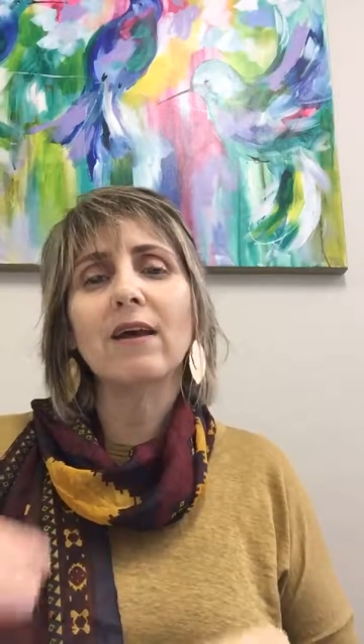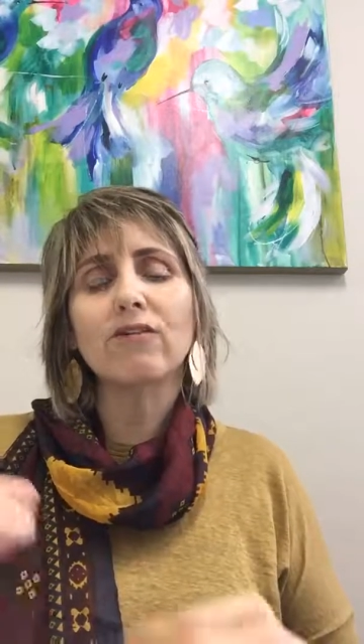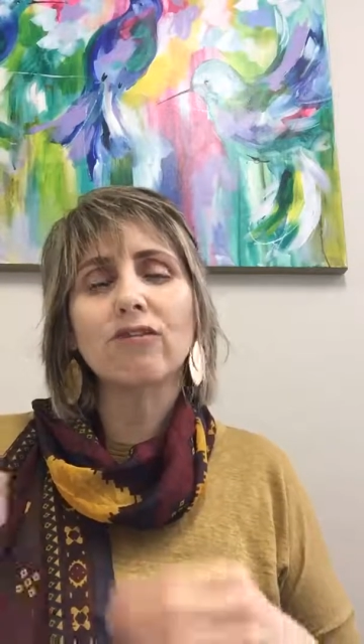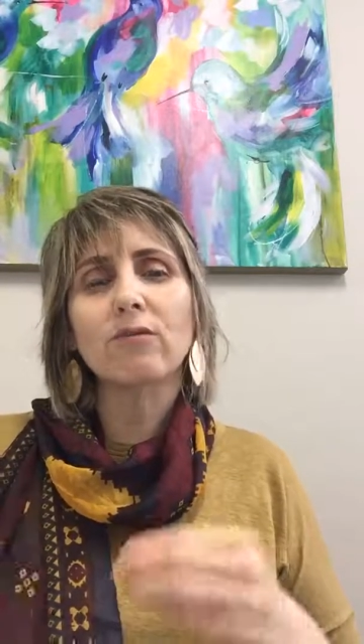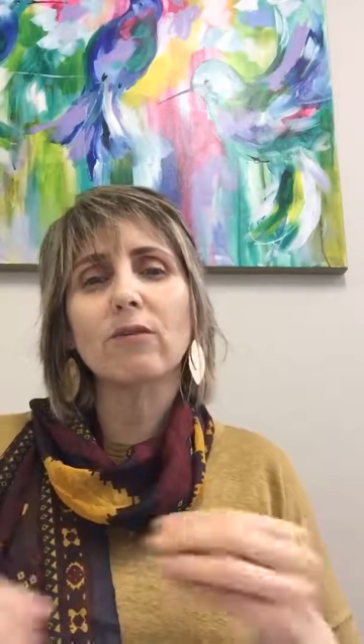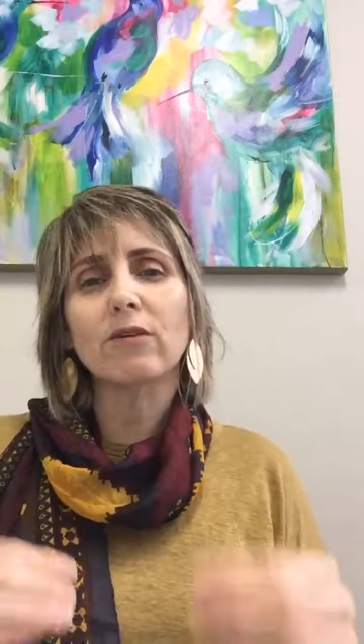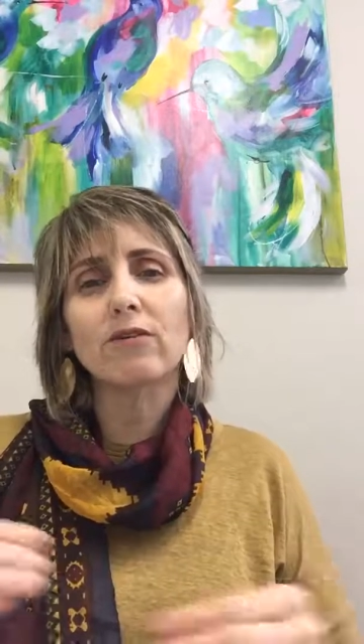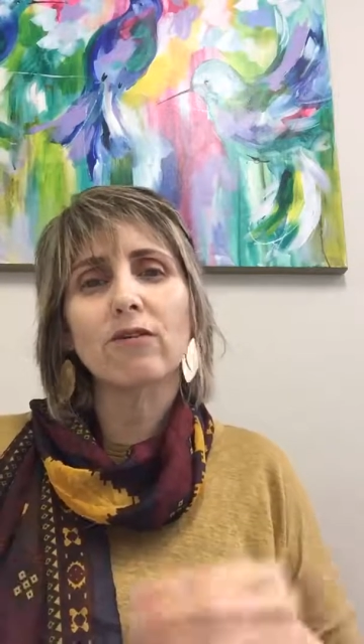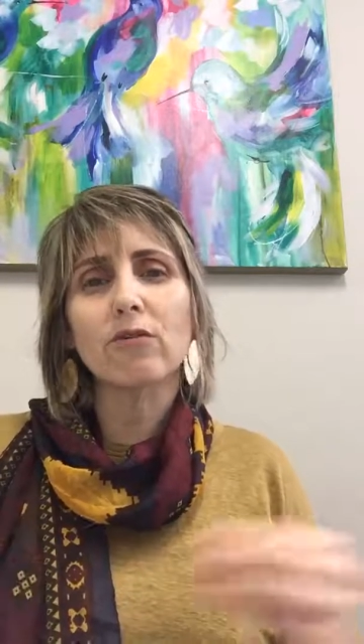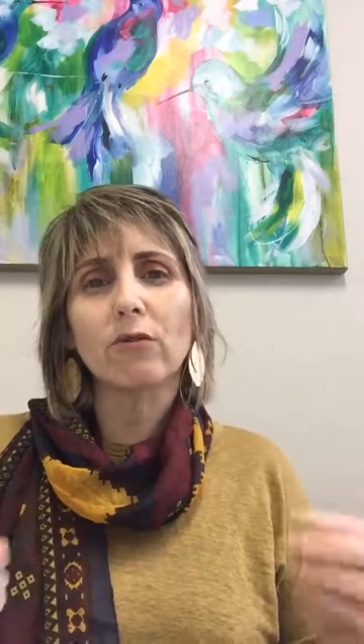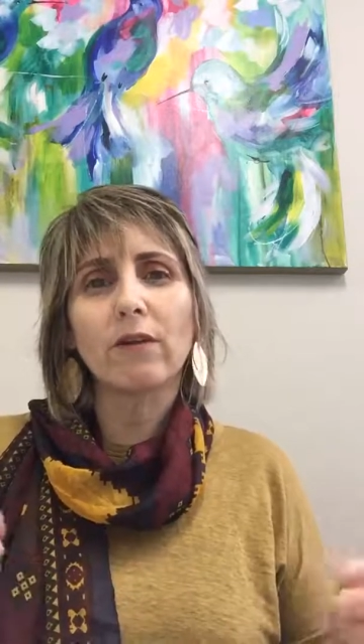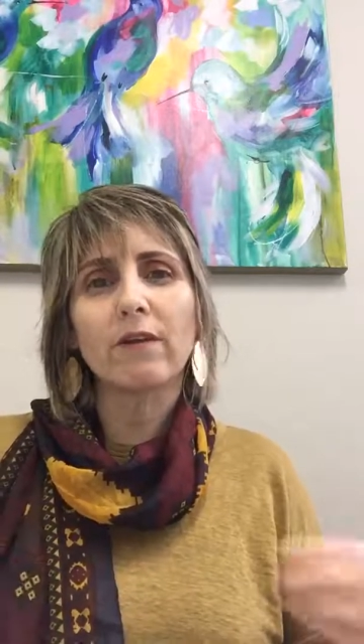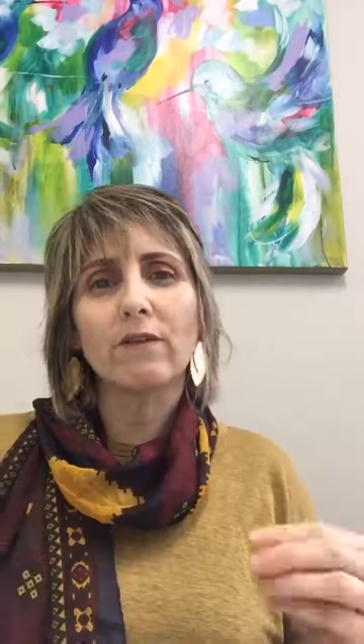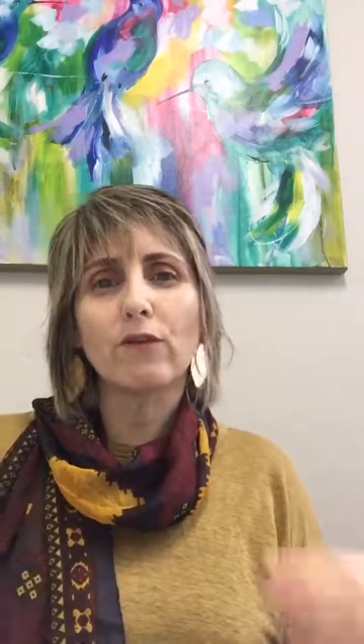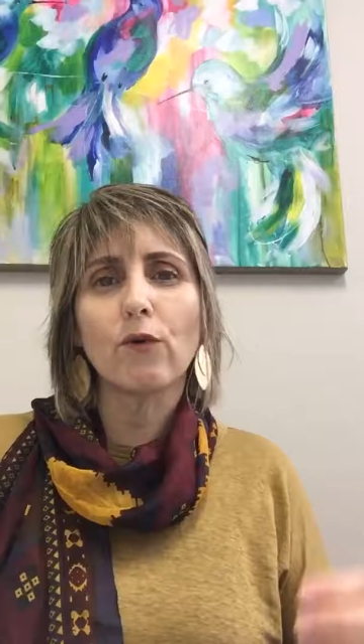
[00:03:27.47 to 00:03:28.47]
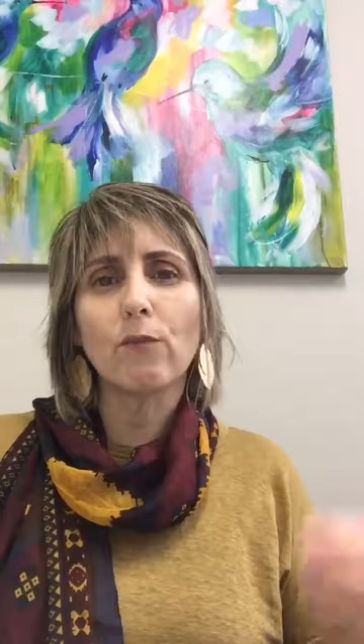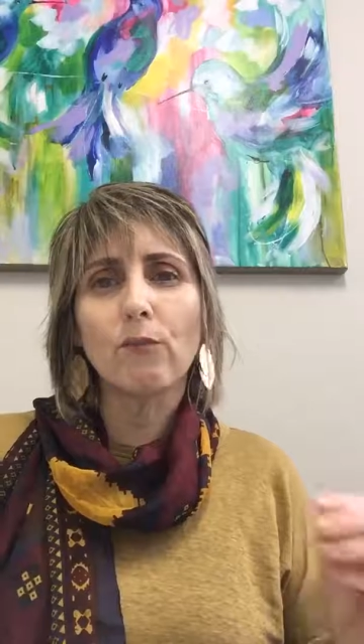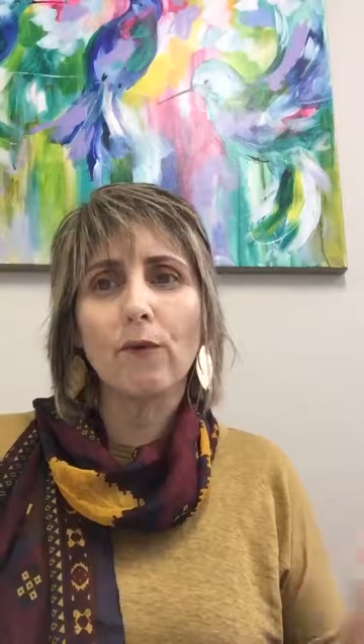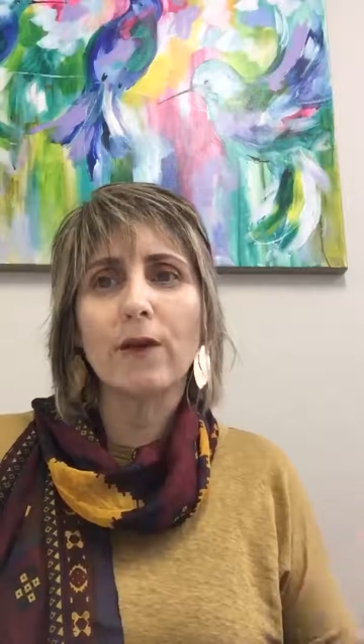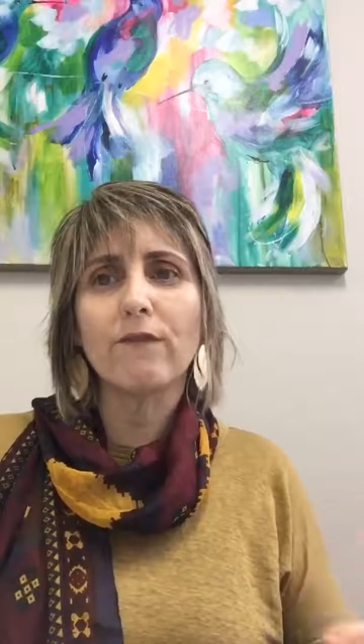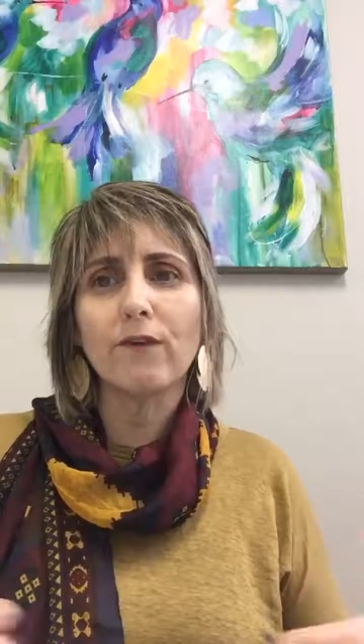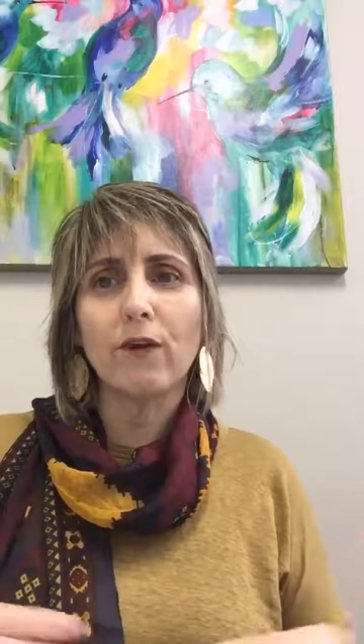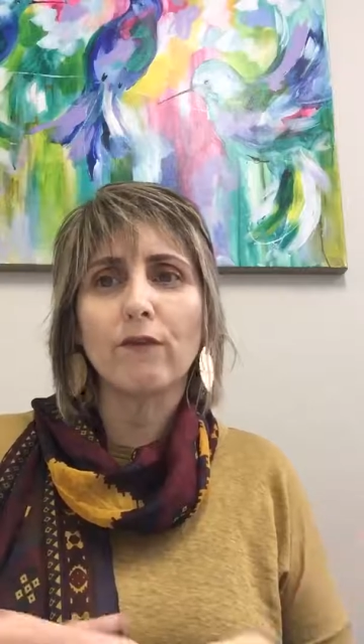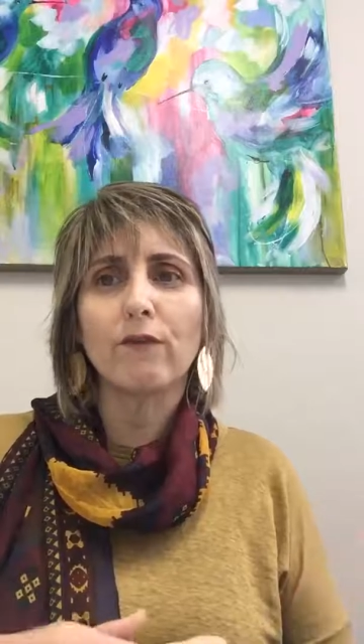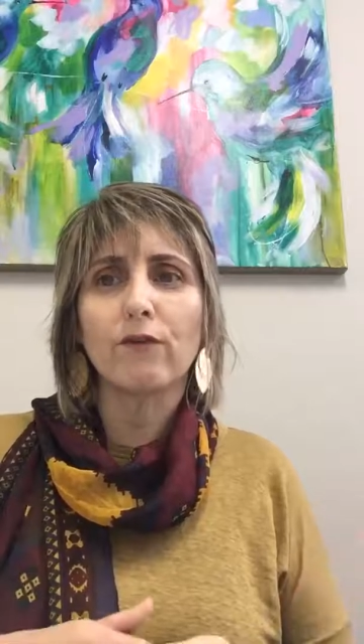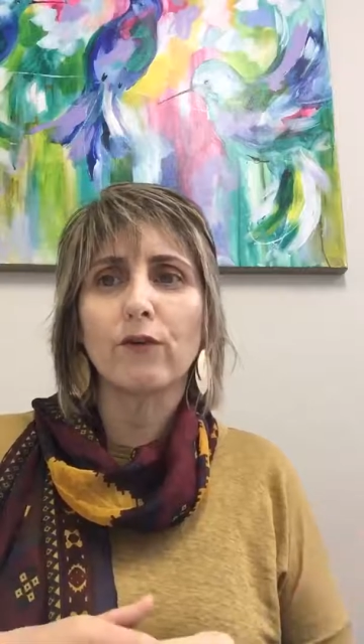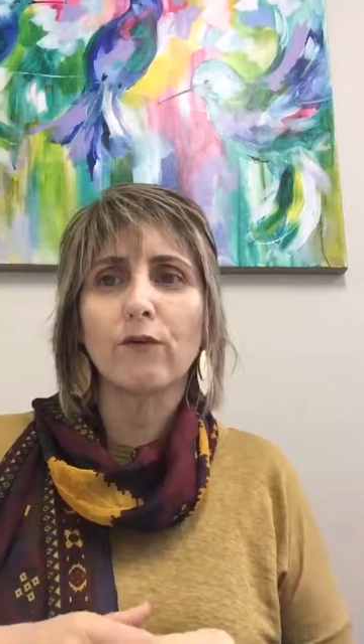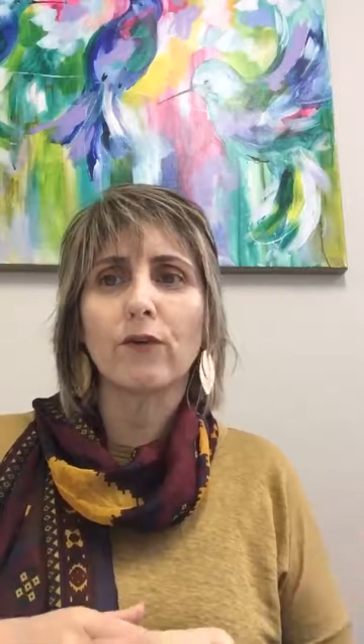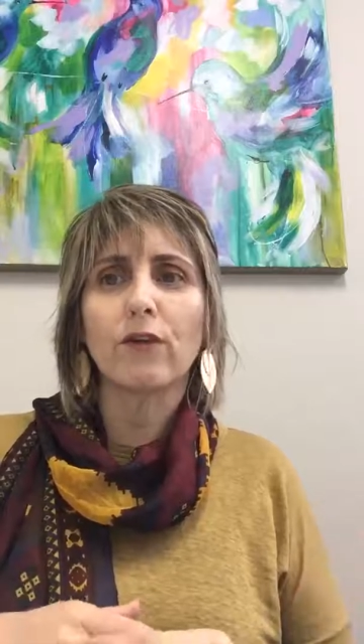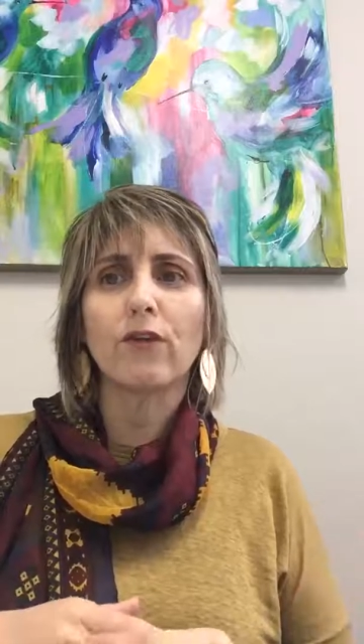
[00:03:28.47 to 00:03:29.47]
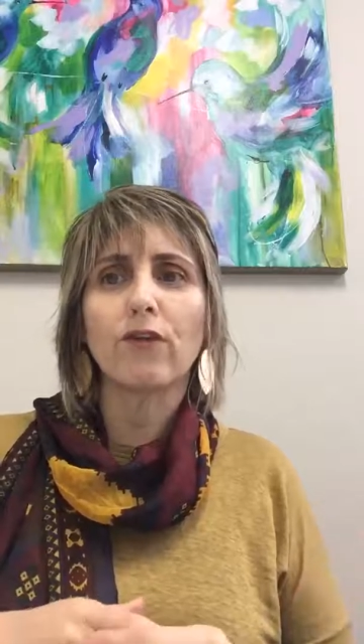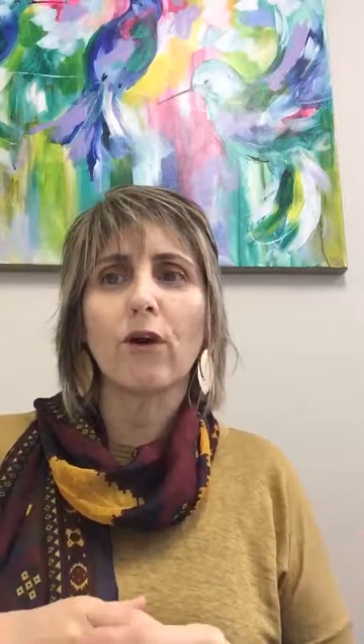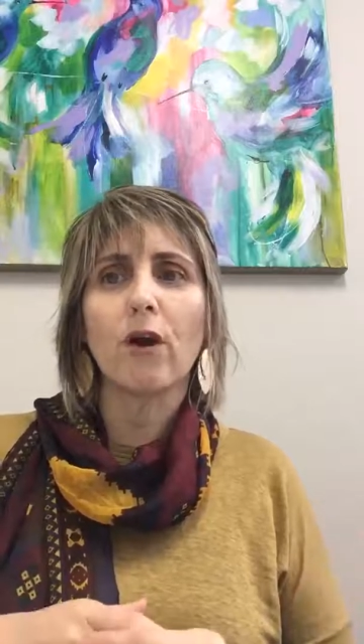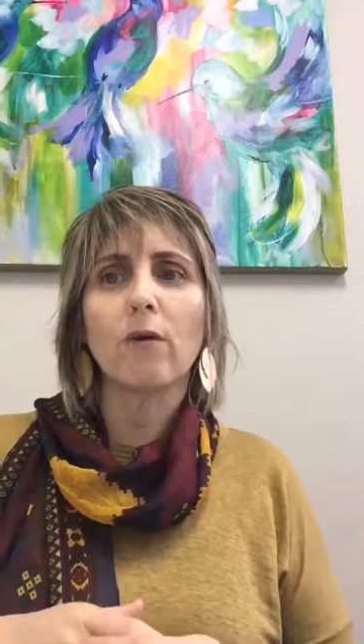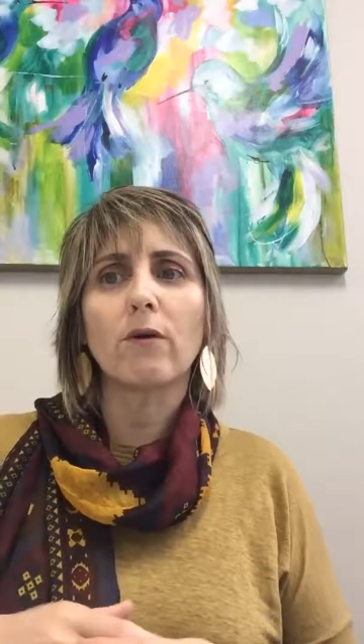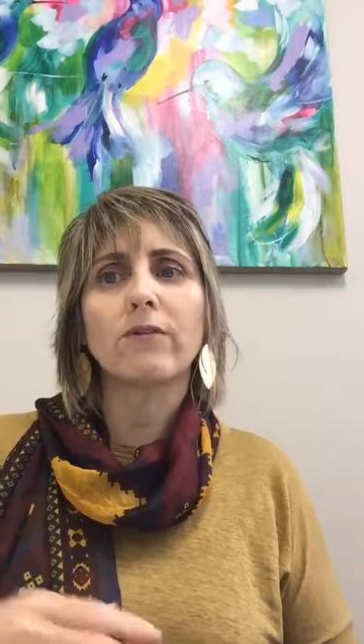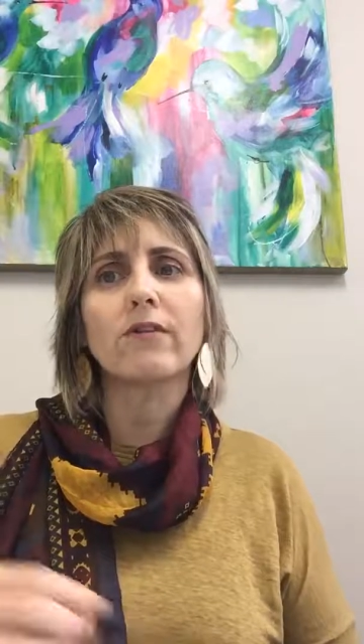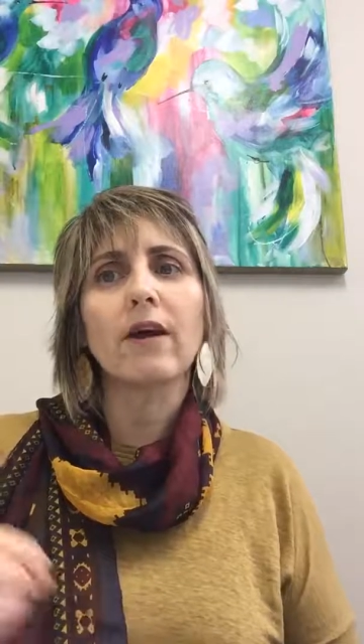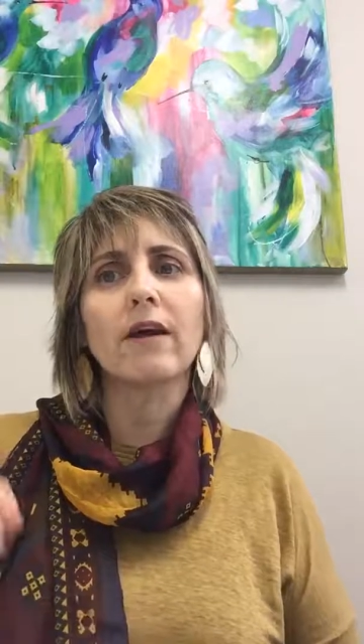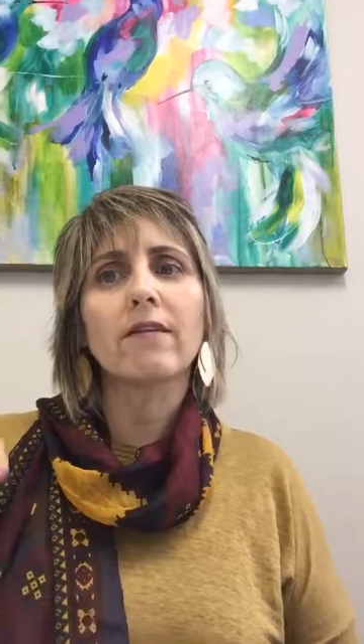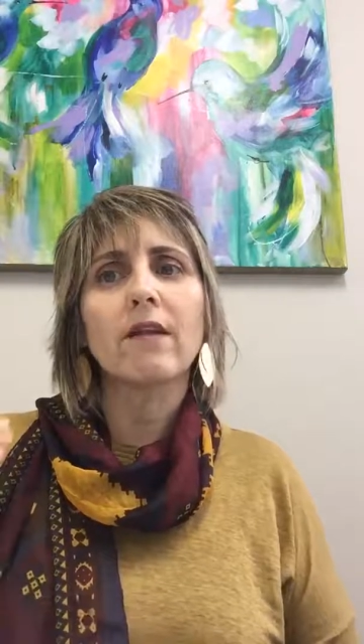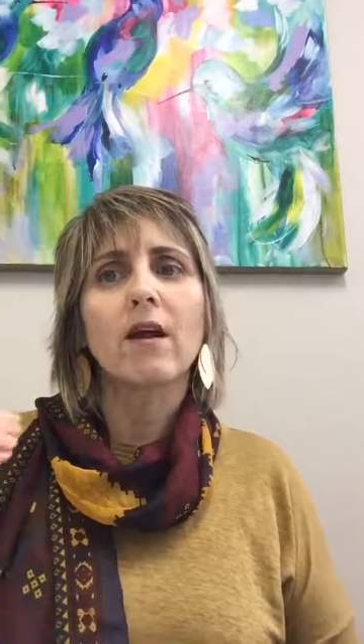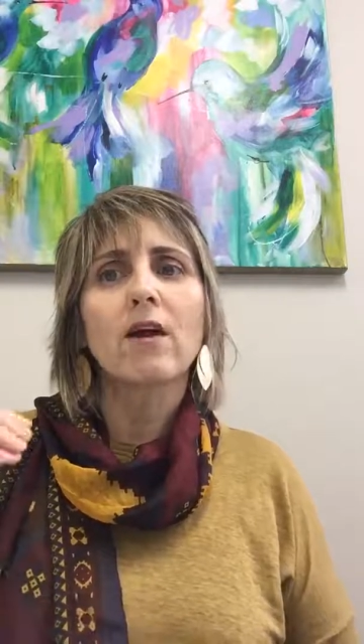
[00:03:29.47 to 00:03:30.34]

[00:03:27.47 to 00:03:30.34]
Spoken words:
I just wanted to sort of give you a brief overview of what the thyroid does.